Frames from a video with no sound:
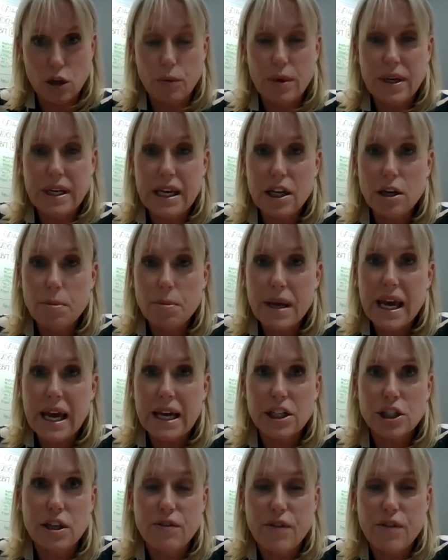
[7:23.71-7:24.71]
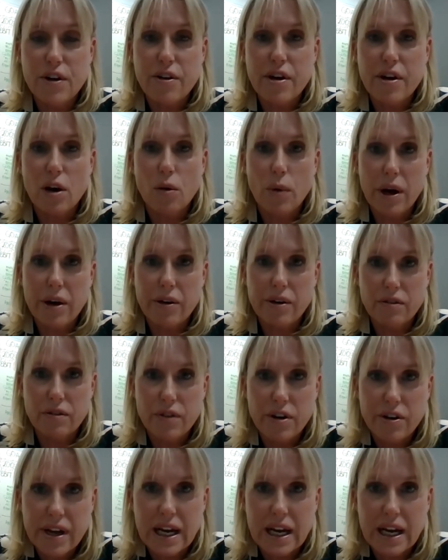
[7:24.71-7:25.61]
So we need to be actually very aware and